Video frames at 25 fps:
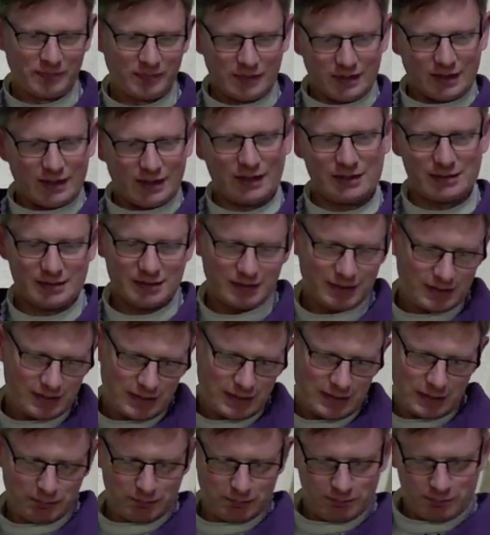gets the
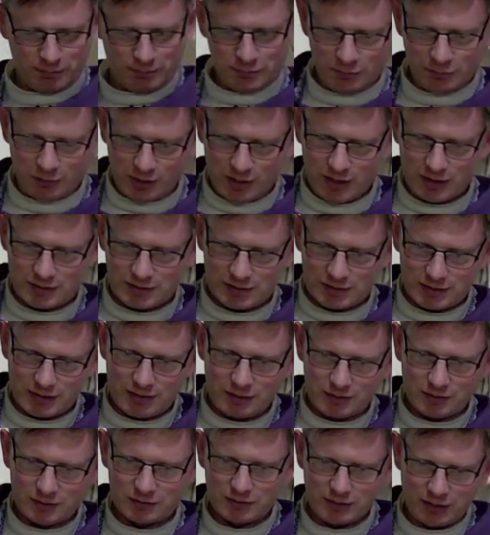lid, drains it
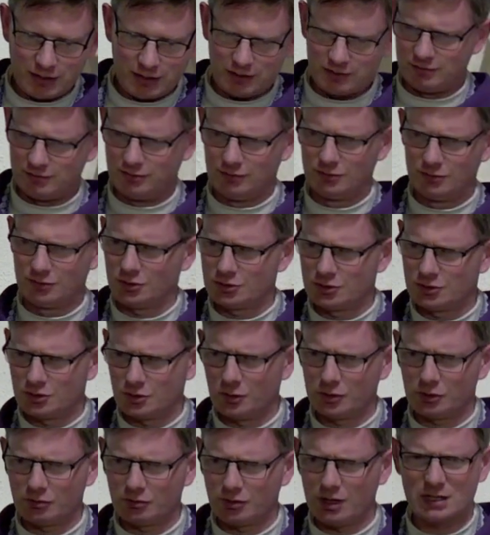out, and does so
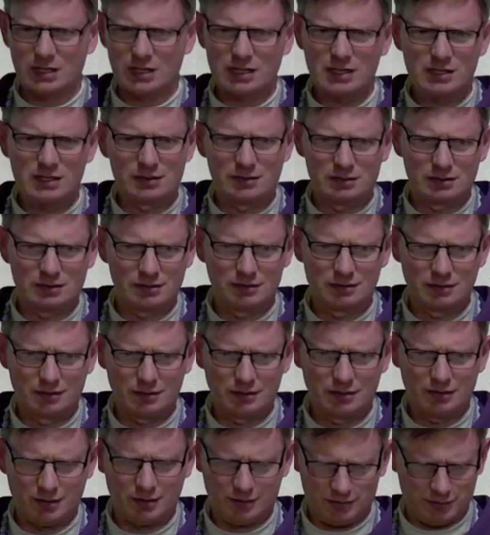with great ease.
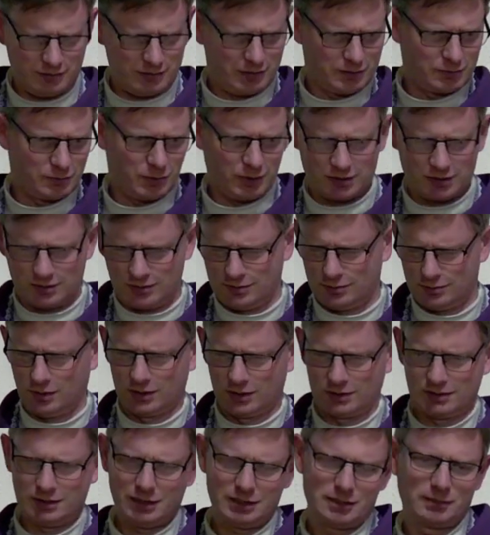And says, what's, what's
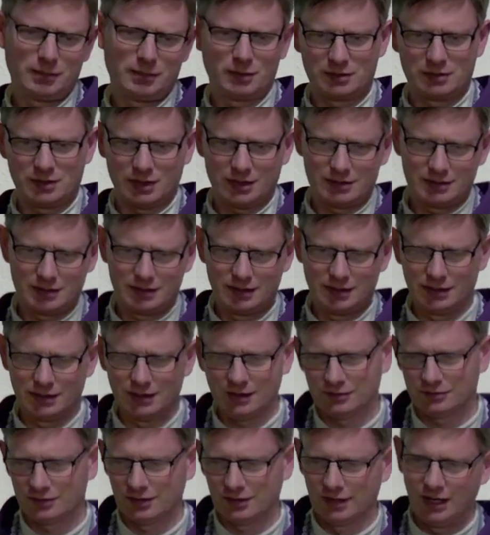this about? Takes the lid
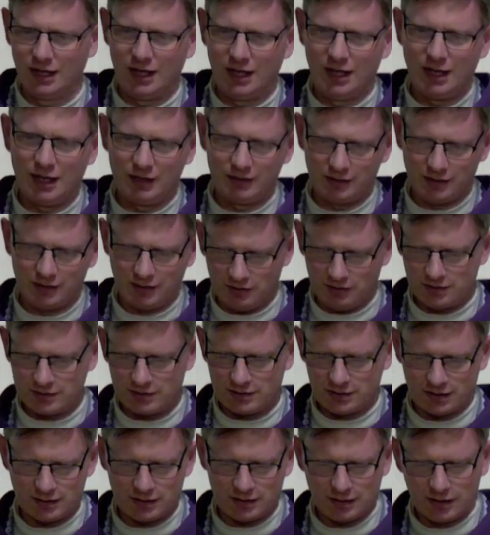off, and there
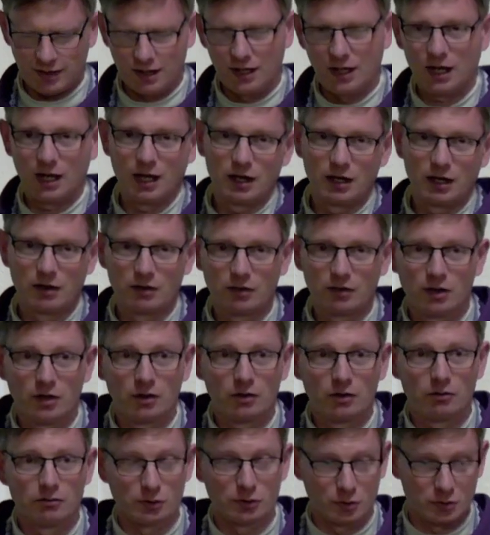inside are
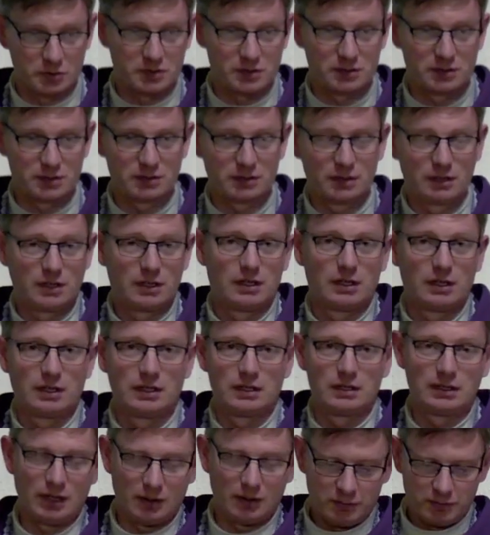roses.
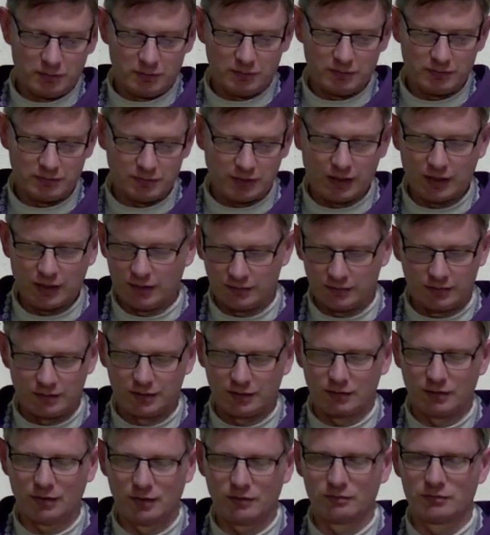Now, uh, the,
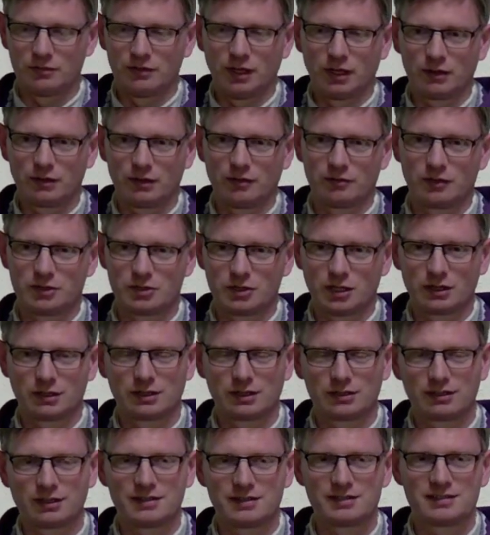uh, not of the chocolate
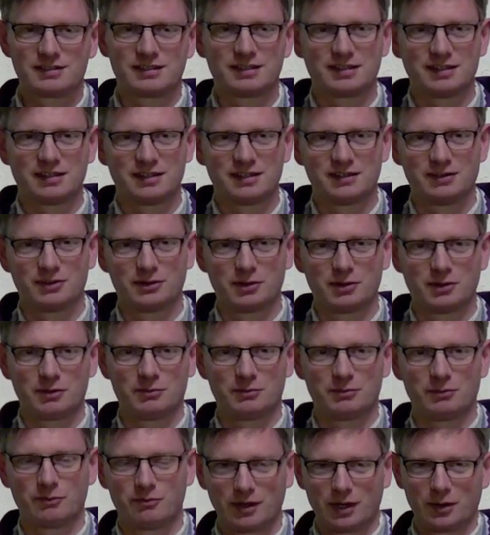kind, the, the
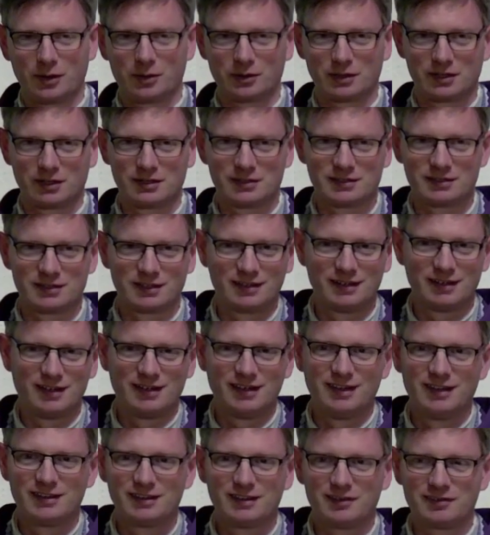flower kind.
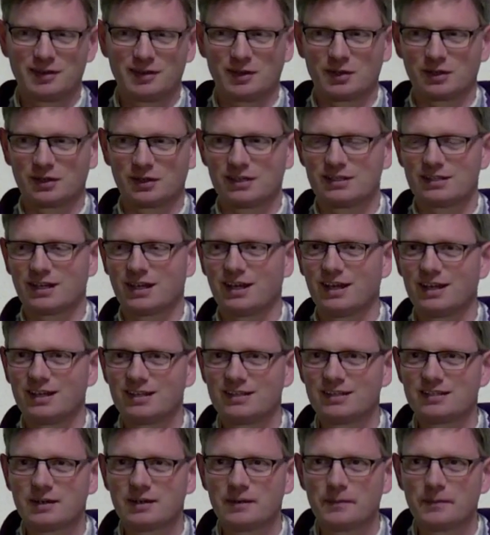The flower kind. And